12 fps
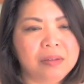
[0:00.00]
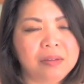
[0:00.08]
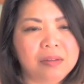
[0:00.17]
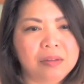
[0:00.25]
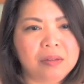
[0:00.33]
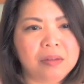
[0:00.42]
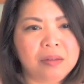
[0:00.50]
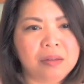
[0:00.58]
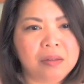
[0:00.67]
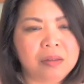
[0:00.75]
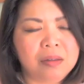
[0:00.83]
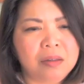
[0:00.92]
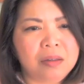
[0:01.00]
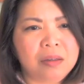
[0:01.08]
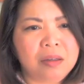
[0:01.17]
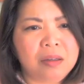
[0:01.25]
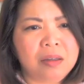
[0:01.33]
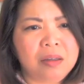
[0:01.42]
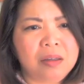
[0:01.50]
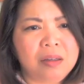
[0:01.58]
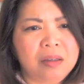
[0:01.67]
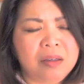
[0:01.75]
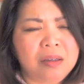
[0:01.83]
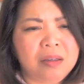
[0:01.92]

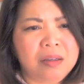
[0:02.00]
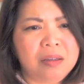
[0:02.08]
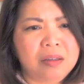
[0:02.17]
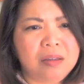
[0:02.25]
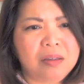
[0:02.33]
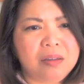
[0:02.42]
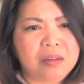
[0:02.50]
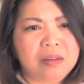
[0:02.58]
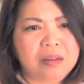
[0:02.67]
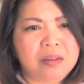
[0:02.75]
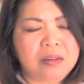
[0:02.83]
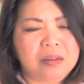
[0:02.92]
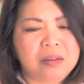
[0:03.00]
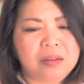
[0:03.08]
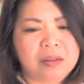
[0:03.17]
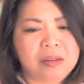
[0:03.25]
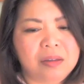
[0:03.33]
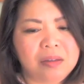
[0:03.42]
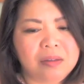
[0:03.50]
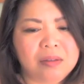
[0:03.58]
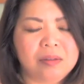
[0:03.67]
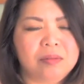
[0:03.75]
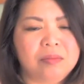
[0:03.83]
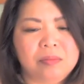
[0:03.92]

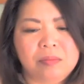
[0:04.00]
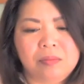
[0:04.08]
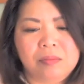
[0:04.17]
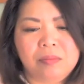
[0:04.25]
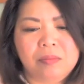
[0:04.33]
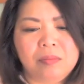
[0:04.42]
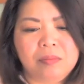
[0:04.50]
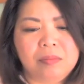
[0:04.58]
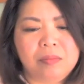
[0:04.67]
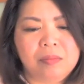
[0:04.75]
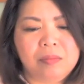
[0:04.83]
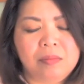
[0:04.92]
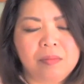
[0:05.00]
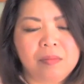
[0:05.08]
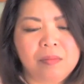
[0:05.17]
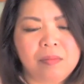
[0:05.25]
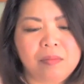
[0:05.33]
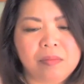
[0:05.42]
(not speaking)